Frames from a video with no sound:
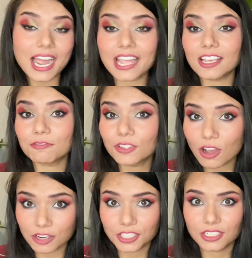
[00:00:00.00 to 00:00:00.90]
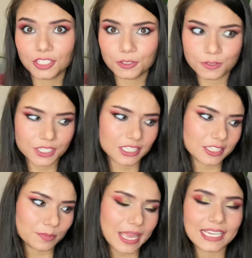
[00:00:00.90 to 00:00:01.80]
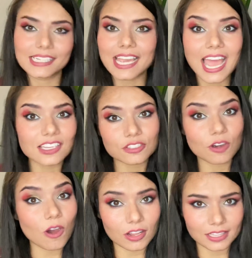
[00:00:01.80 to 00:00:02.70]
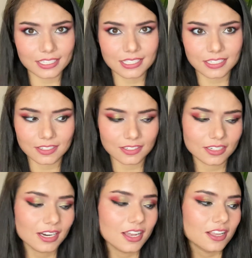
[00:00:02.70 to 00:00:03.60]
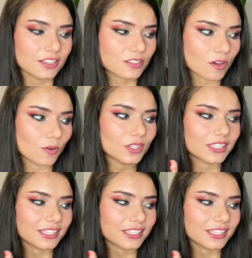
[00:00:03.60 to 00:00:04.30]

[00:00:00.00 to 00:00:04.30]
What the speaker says: I have not used this palette at all this year, so